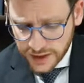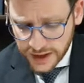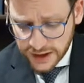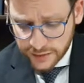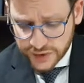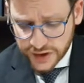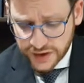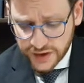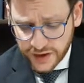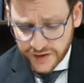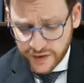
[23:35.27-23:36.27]
Ella
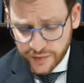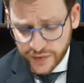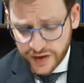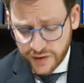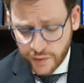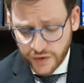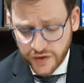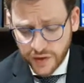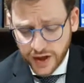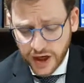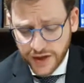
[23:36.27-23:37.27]
Pshita, simply what's
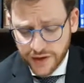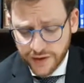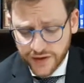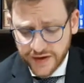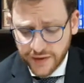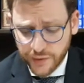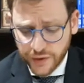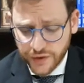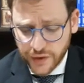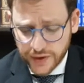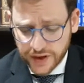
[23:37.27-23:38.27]
going on here is that
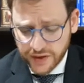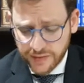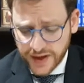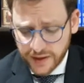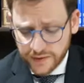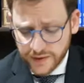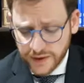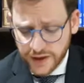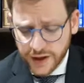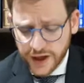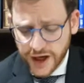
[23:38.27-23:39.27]
we're talking about
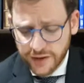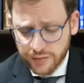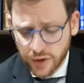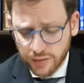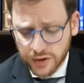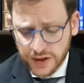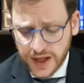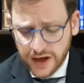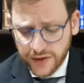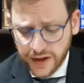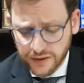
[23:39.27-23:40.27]
a mumur
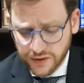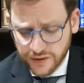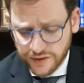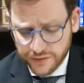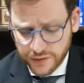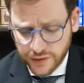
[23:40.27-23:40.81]
la'arelus.